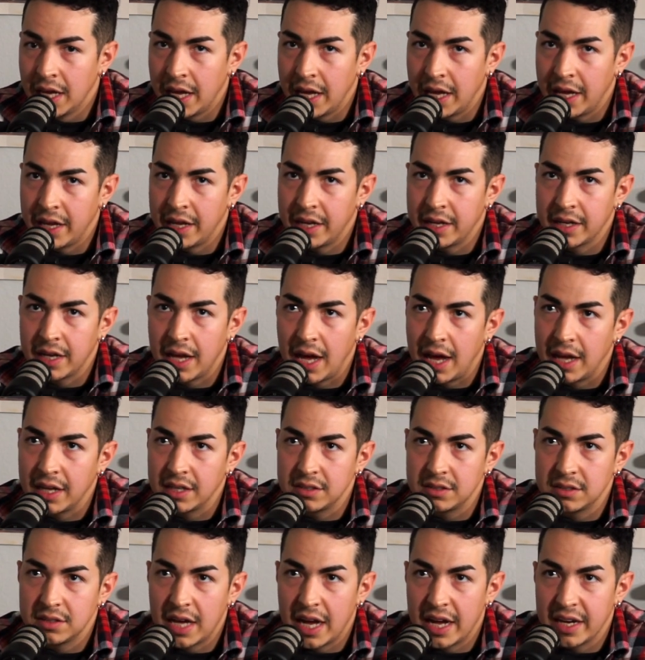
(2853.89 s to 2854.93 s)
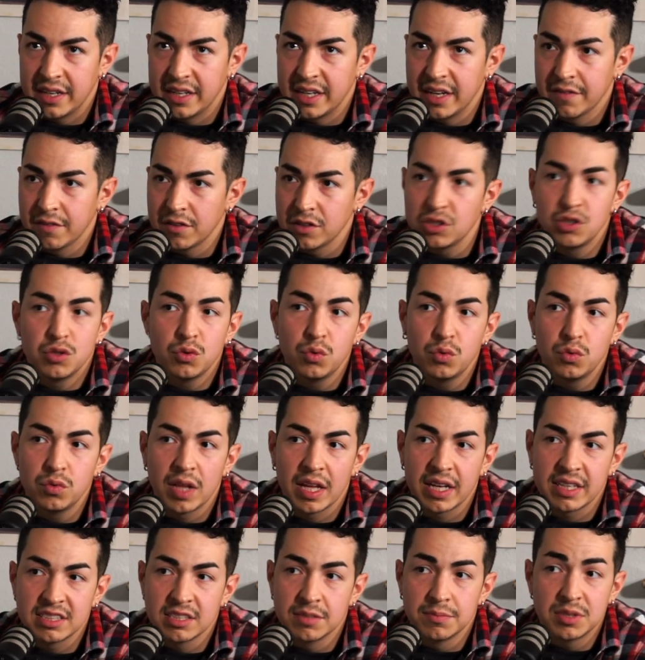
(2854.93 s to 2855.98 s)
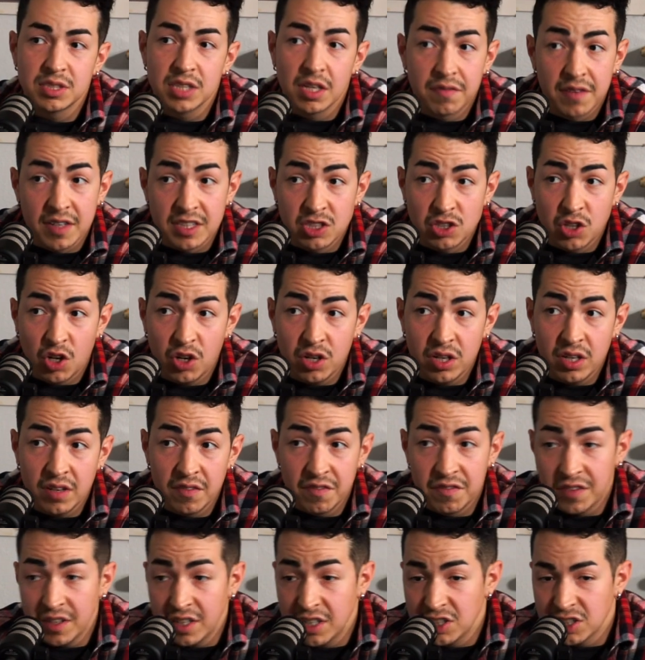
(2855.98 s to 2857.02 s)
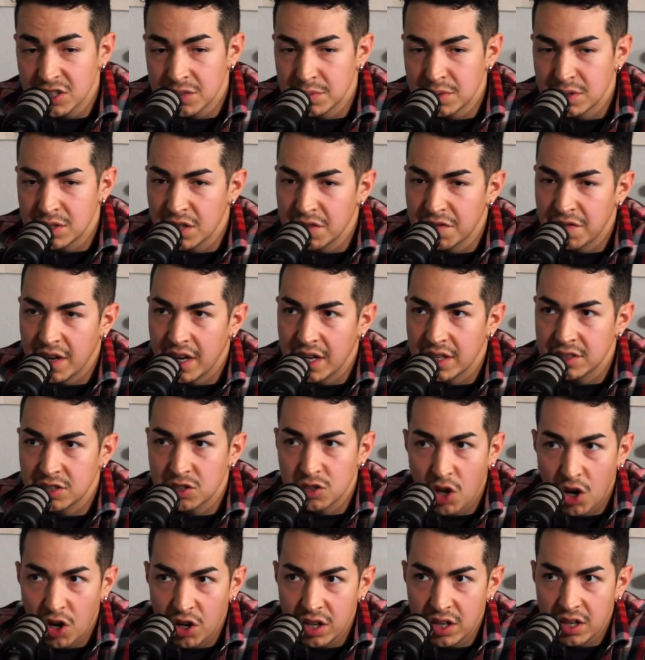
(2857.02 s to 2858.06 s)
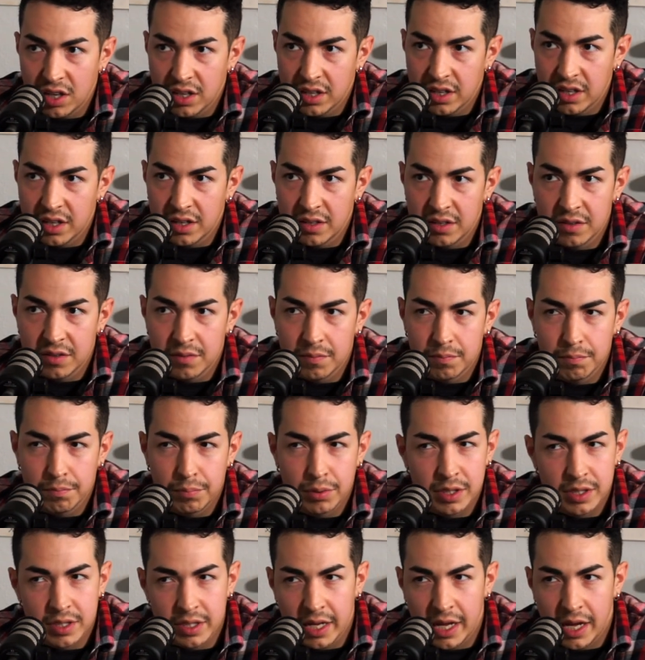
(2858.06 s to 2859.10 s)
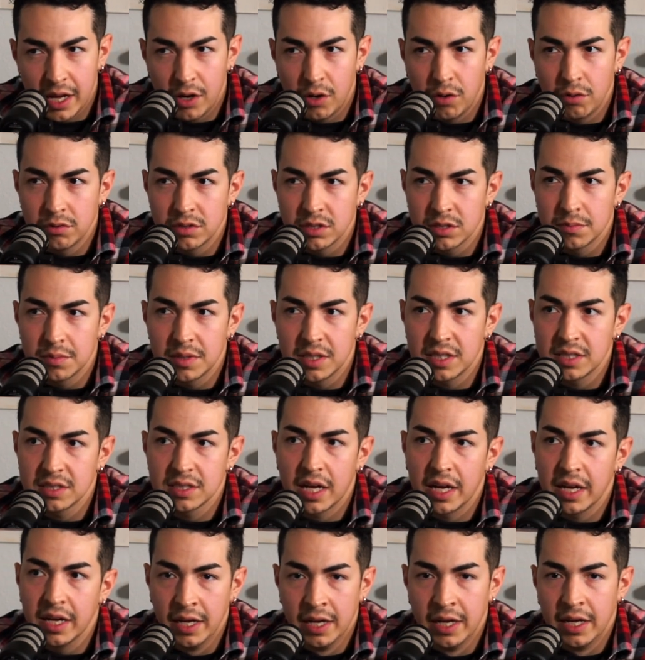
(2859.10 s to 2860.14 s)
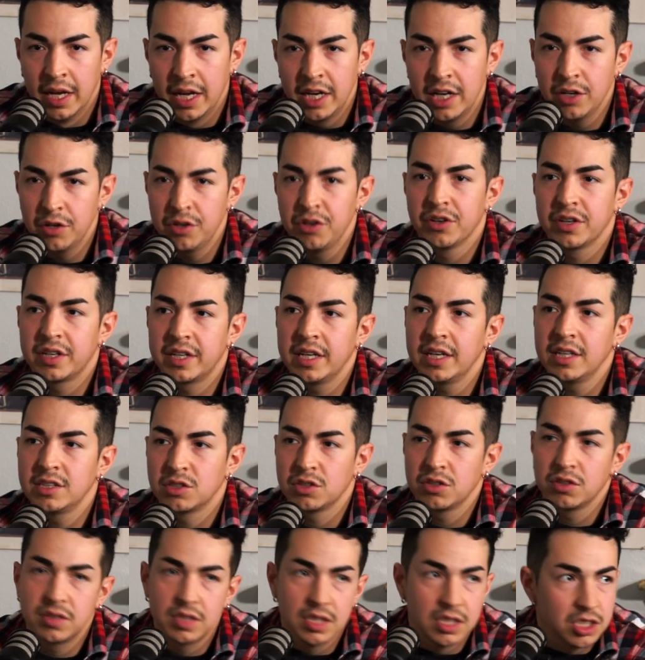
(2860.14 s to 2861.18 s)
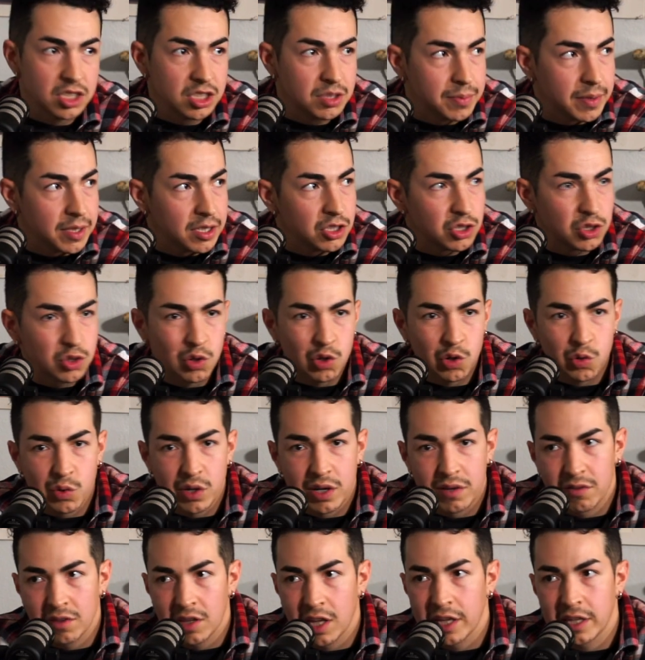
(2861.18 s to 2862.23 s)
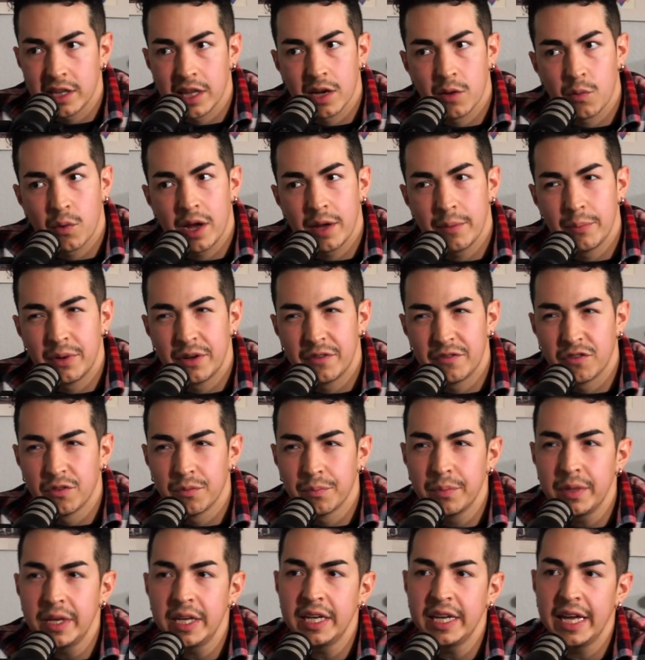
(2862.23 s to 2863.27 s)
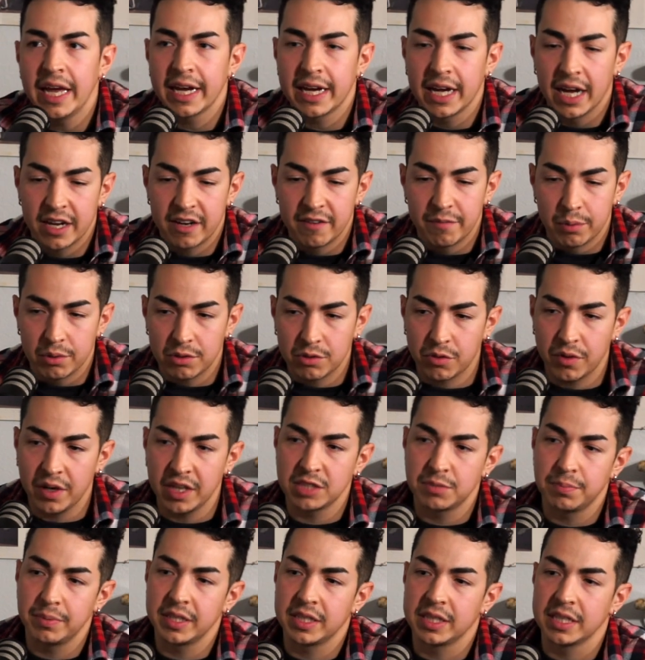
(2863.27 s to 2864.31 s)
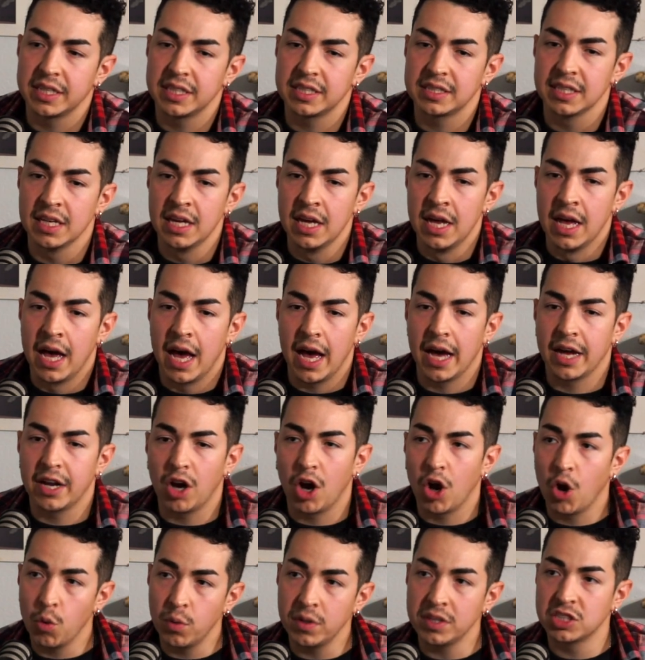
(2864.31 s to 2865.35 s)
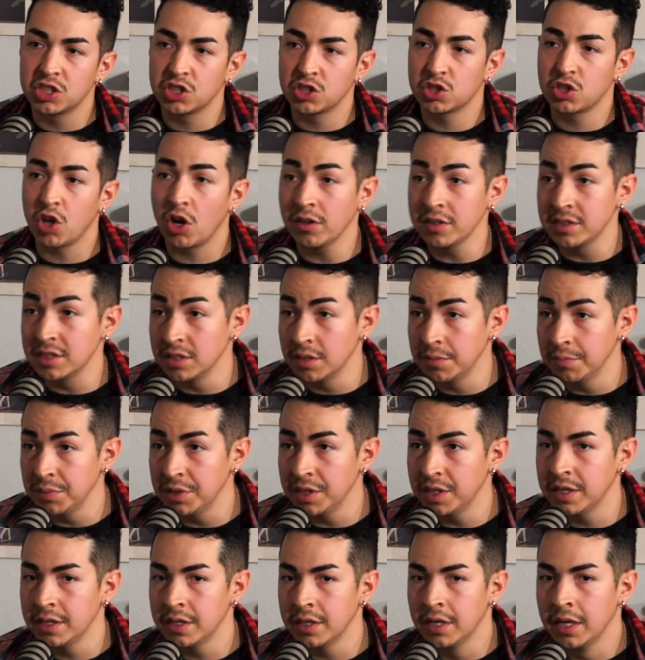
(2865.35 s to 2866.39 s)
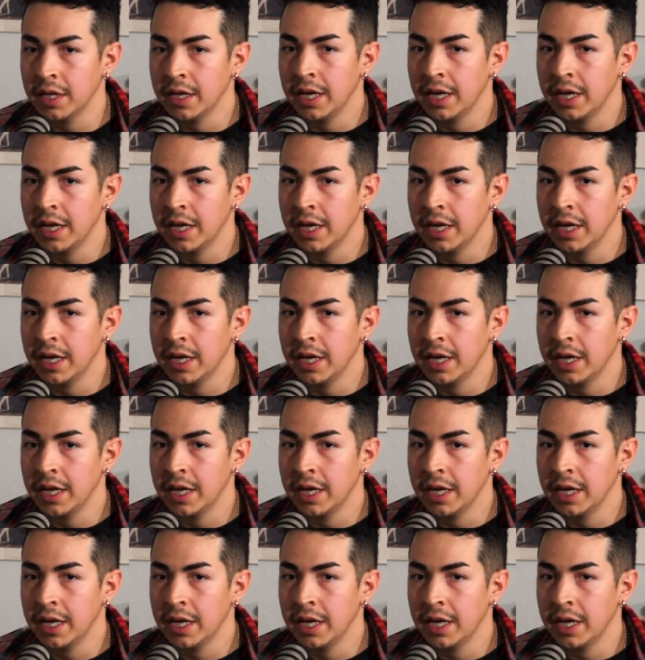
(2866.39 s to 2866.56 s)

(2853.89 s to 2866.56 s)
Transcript: and I I never do like some stuff I started and finished, some stuff I started and then put down, some things I you know you're a kid so your attention span is short or whatever like that, right? But for me it kind of progressed because I'd always start something